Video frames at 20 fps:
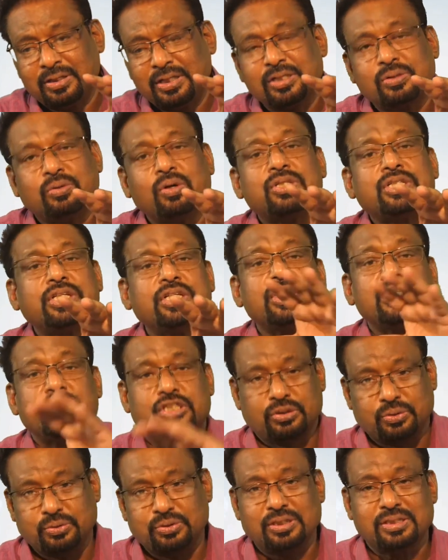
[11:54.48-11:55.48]
coaching
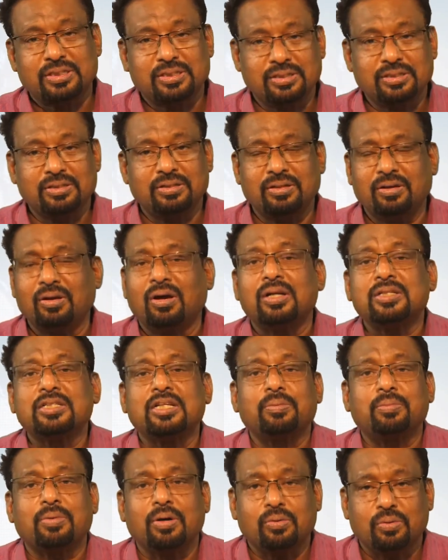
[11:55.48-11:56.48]
institutions. Large
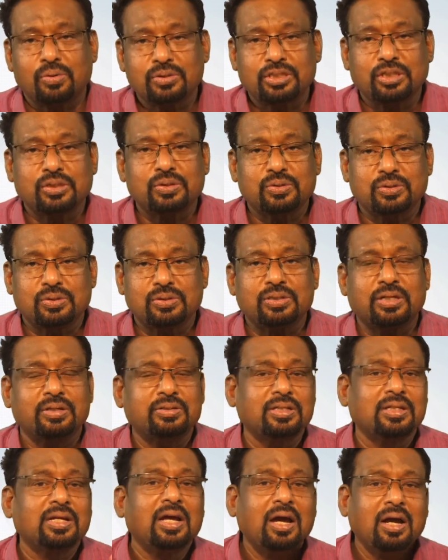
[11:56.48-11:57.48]
number of coaching
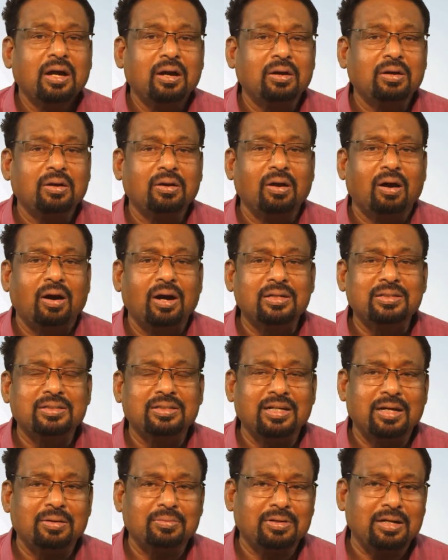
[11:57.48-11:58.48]
institutions.
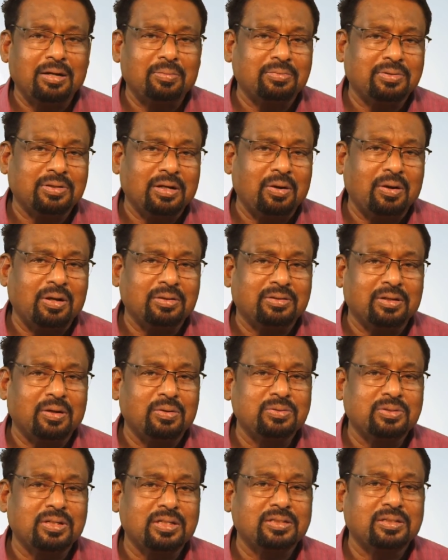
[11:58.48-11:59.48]
Large
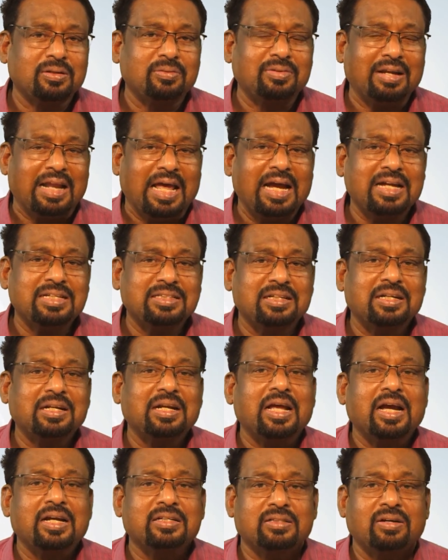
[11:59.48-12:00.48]
thousands of lakhs and
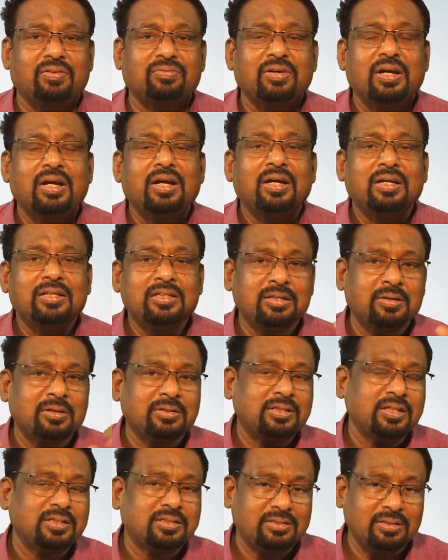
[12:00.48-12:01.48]
lakhs of
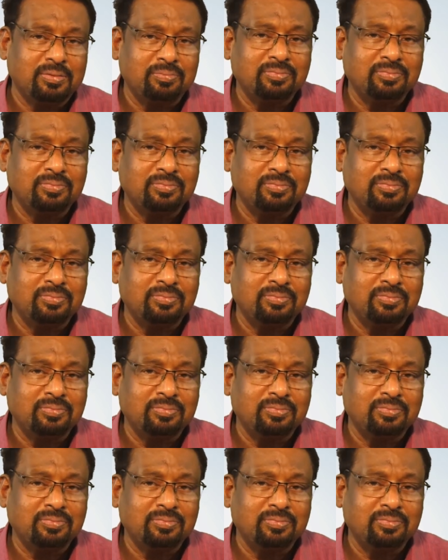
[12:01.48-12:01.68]
this